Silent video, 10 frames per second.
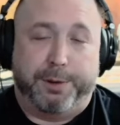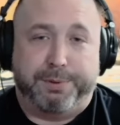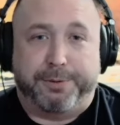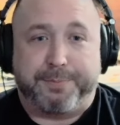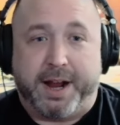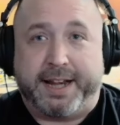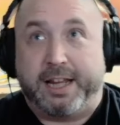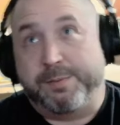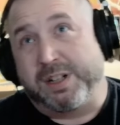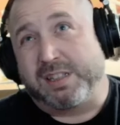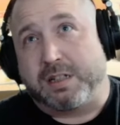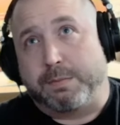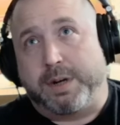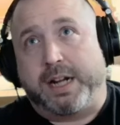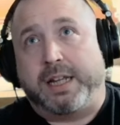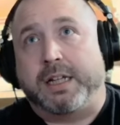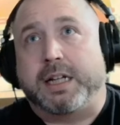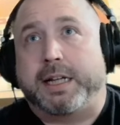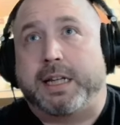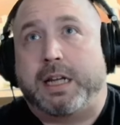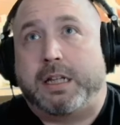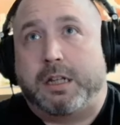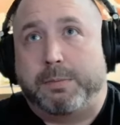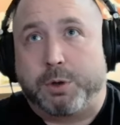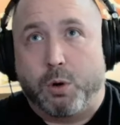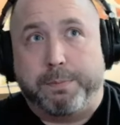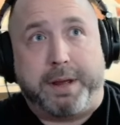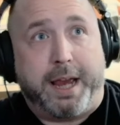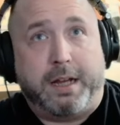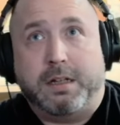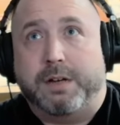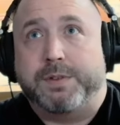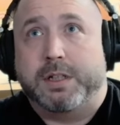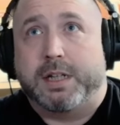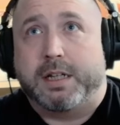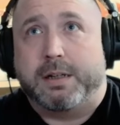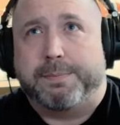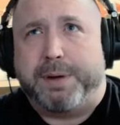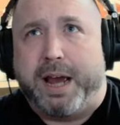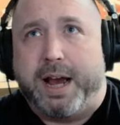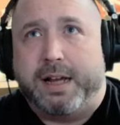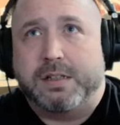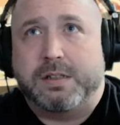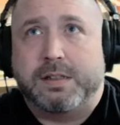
my name on somebody and it end up going bad. I've done that in the past,